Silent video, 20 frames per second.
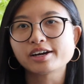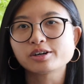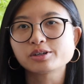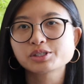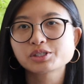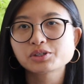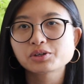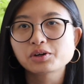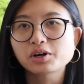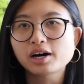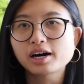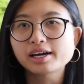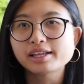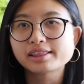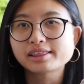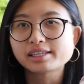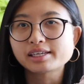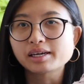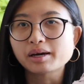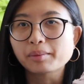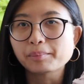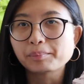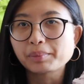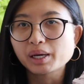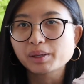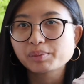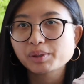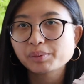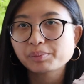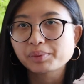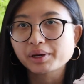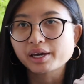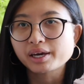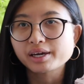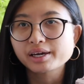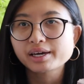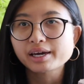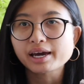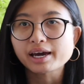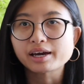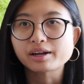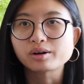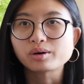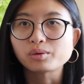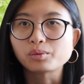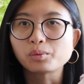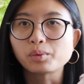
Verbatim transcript: also got the baby pink and